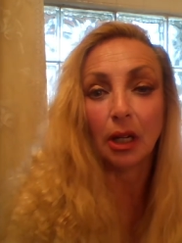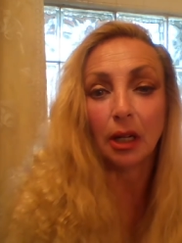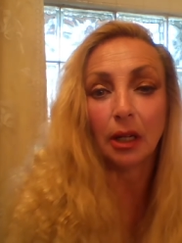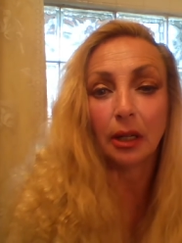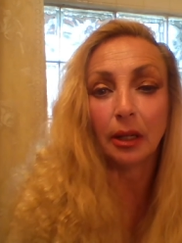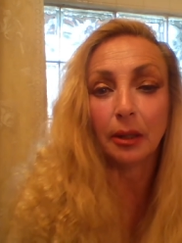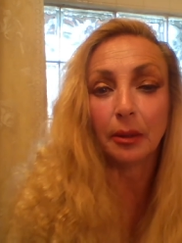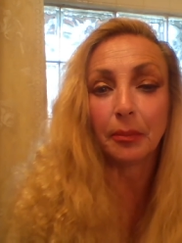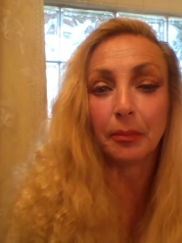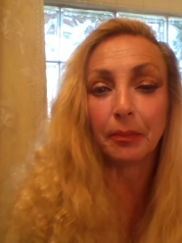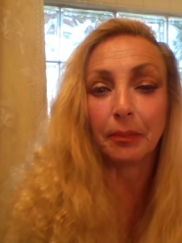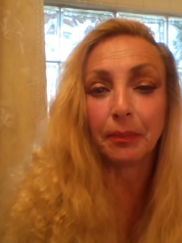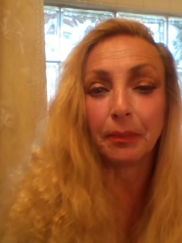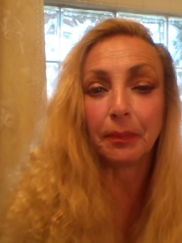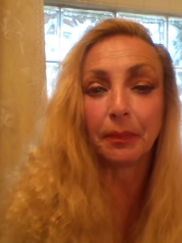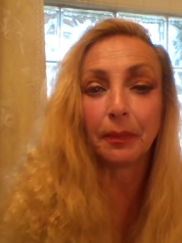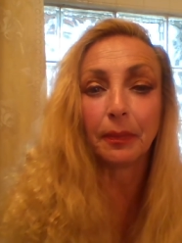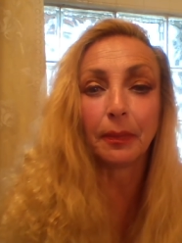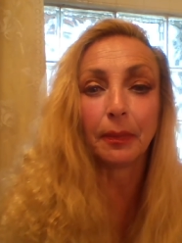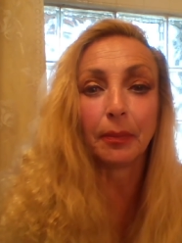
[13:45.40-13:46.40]
um,
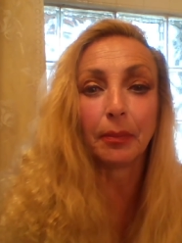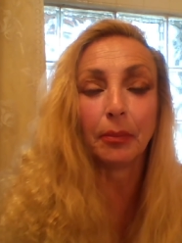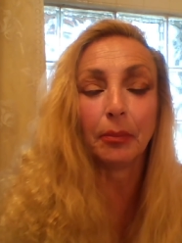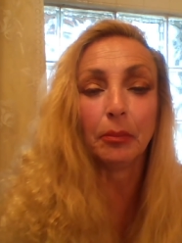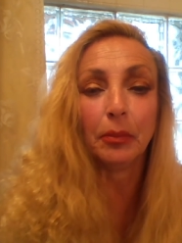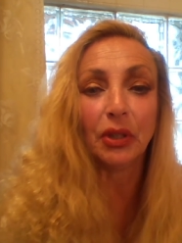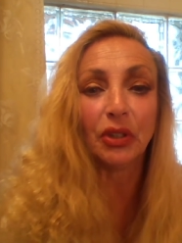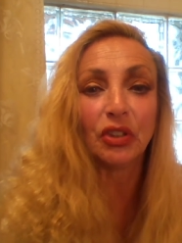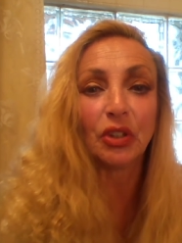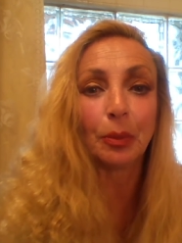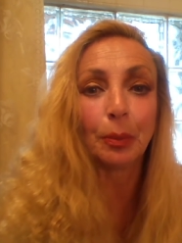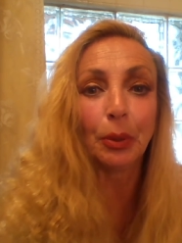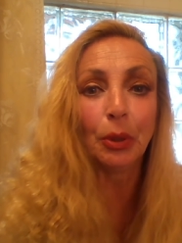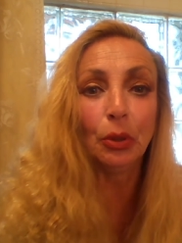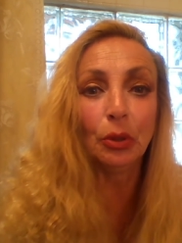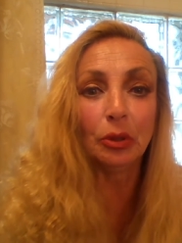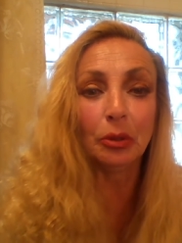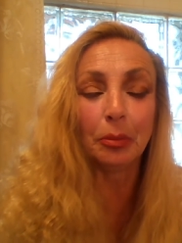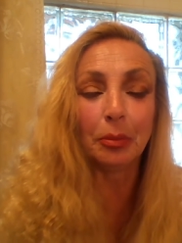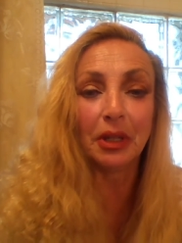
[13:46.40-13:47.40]
Mister
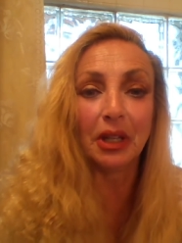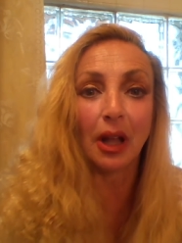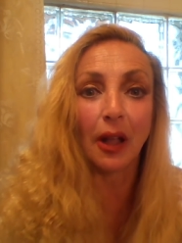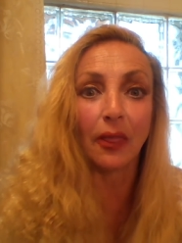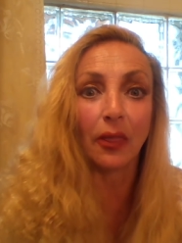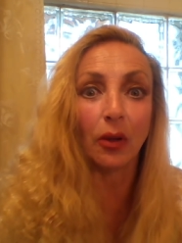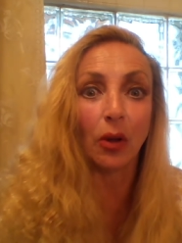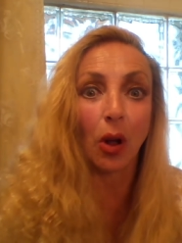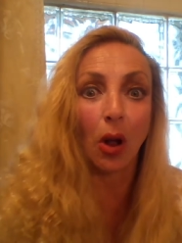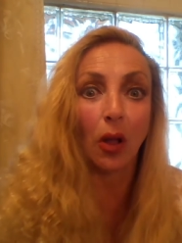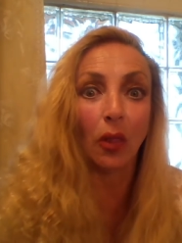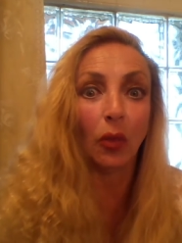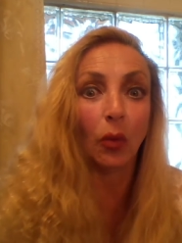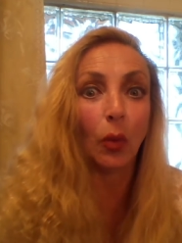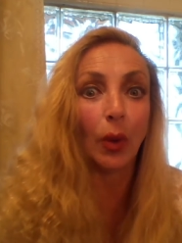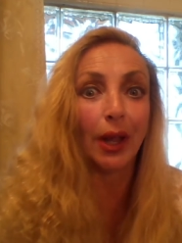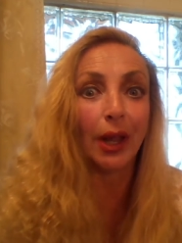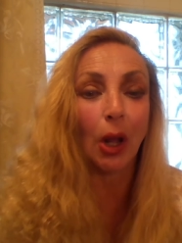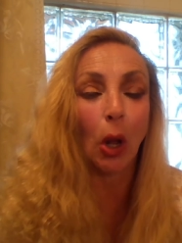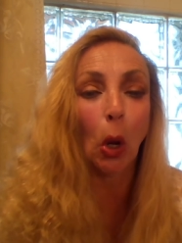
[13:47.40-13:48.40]
Putin being on the, on the
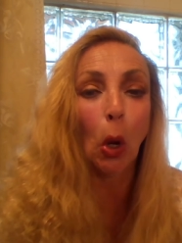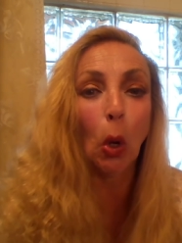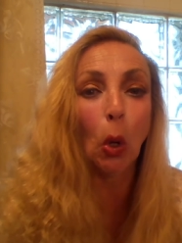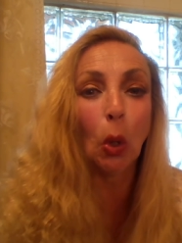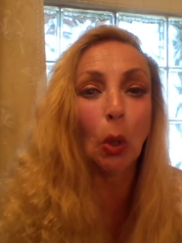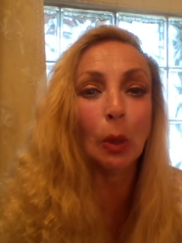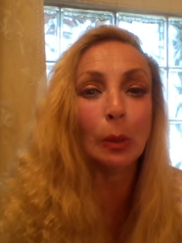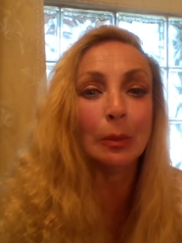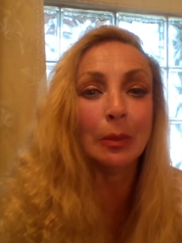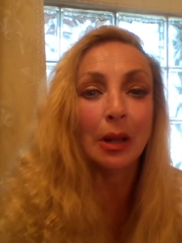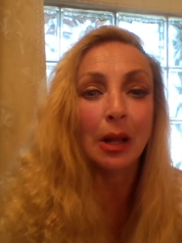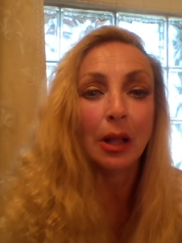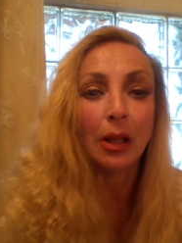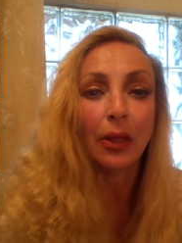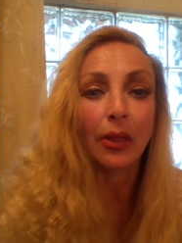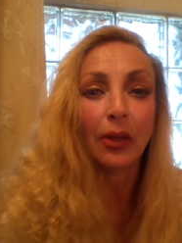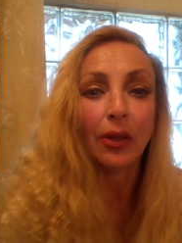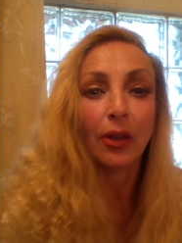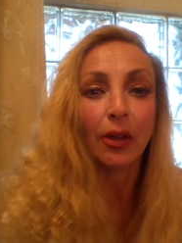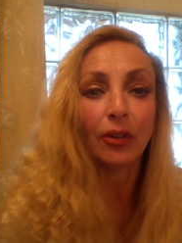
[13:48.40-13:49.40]
way home
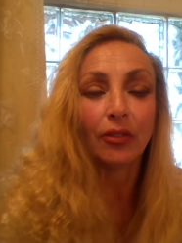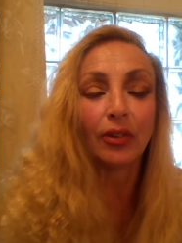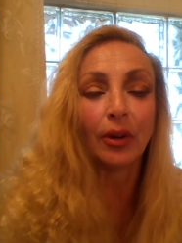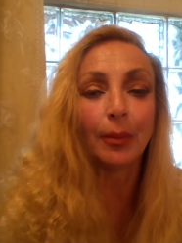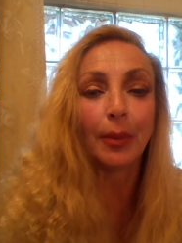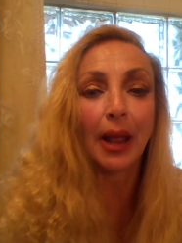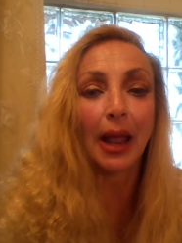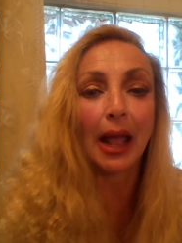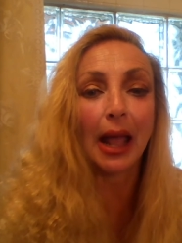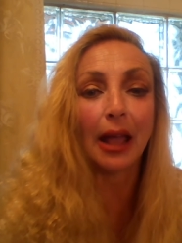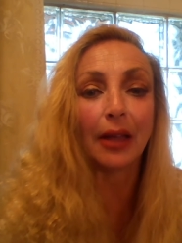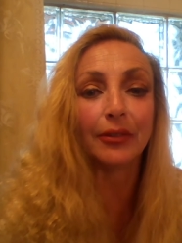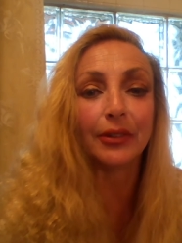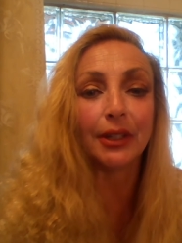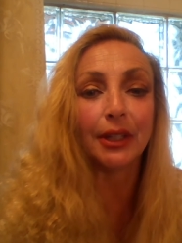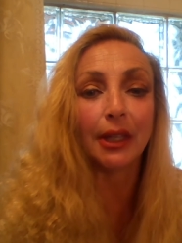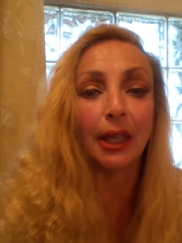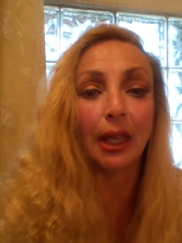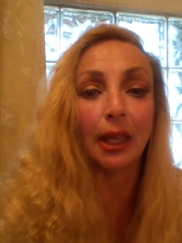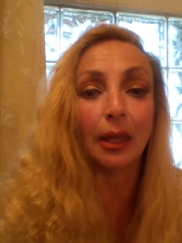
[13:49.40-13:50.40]
from
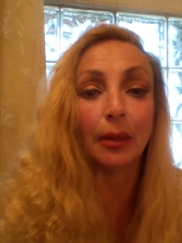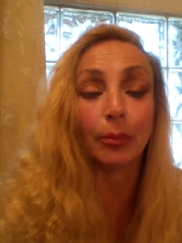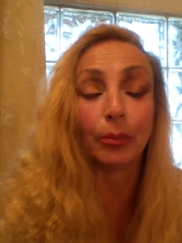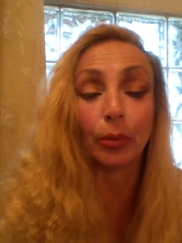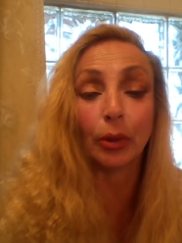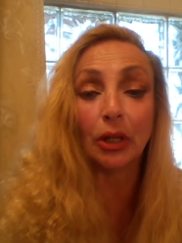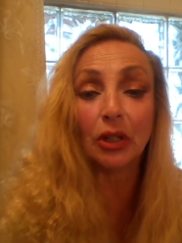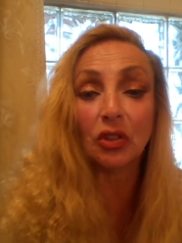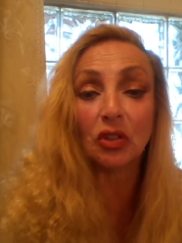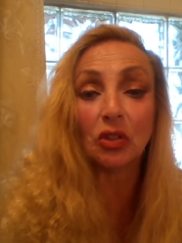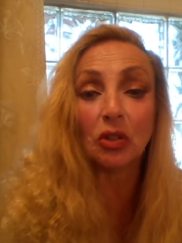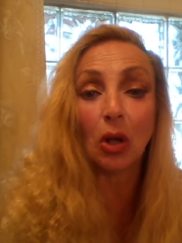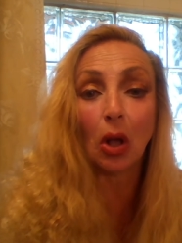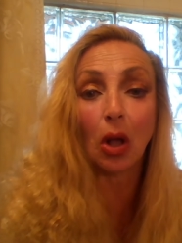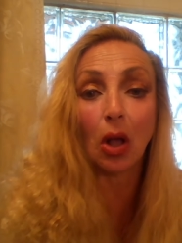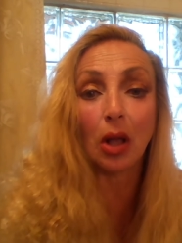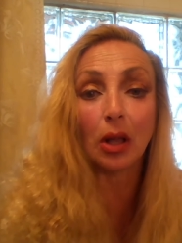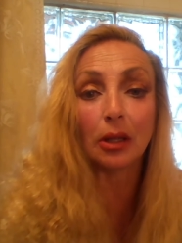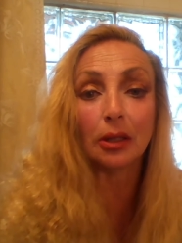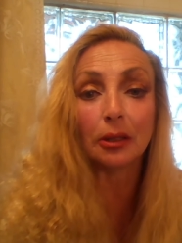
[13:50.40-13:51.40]
having a BRICS
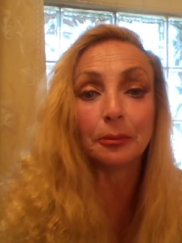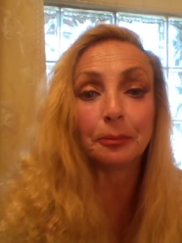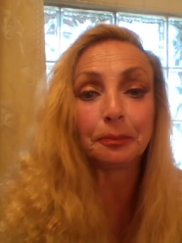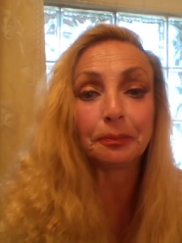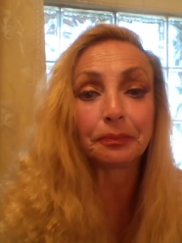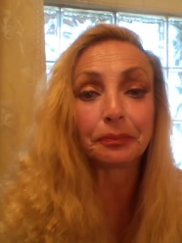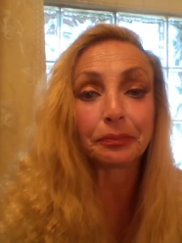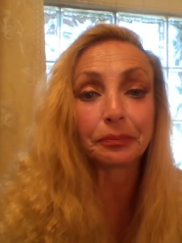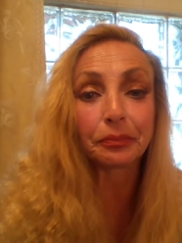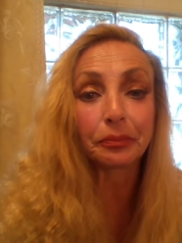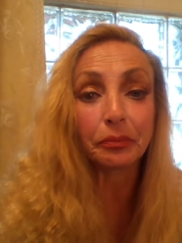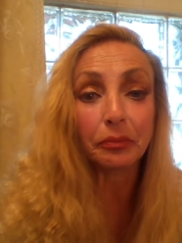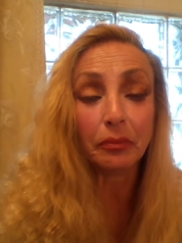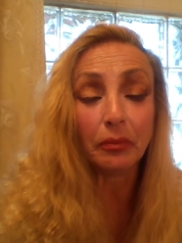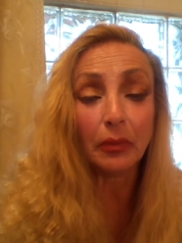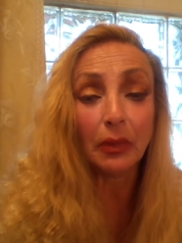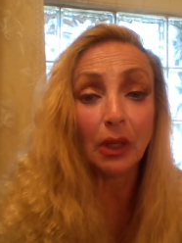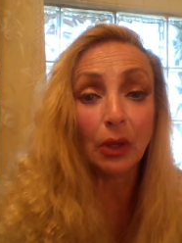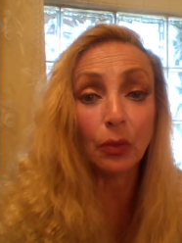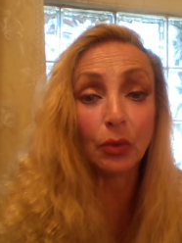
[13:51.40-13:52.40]
talk
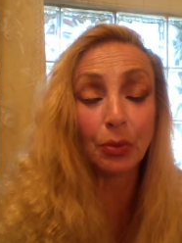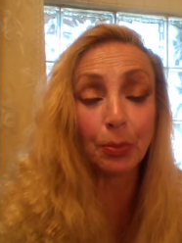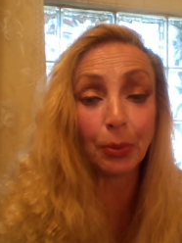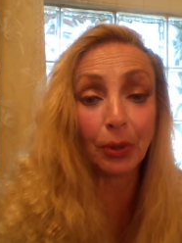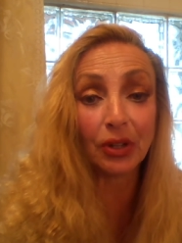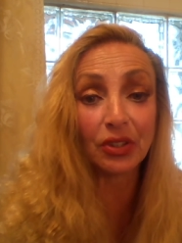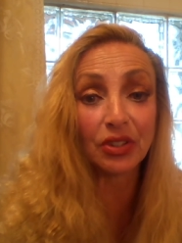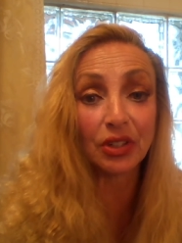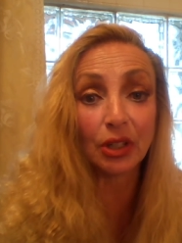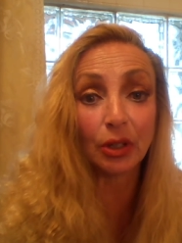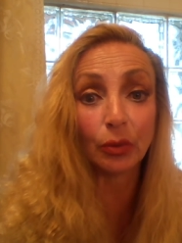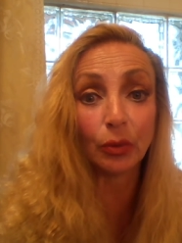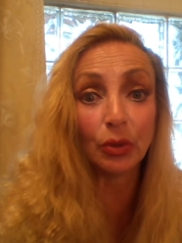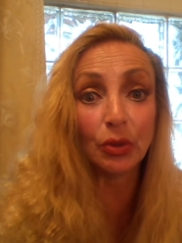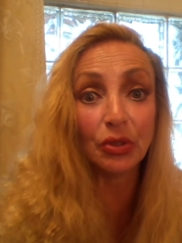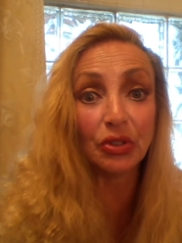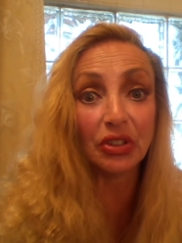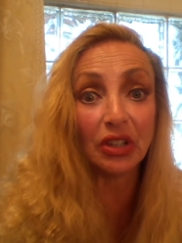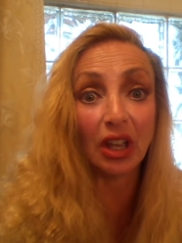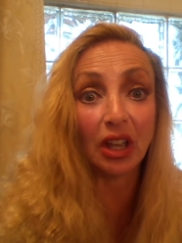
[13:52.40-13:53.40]
with President
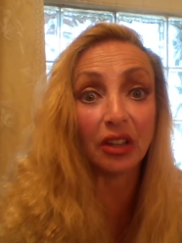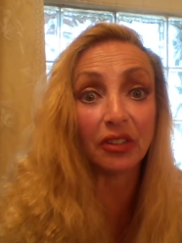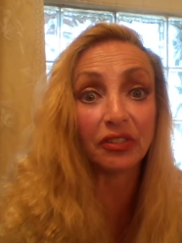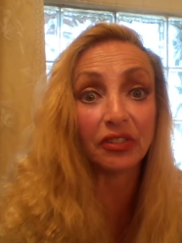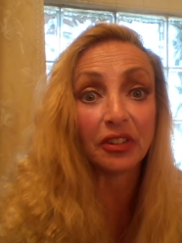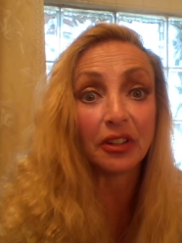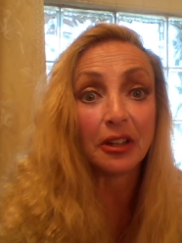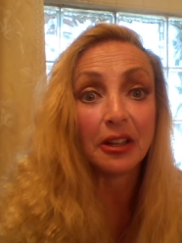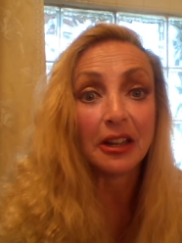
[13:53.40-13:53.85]
Rousseff.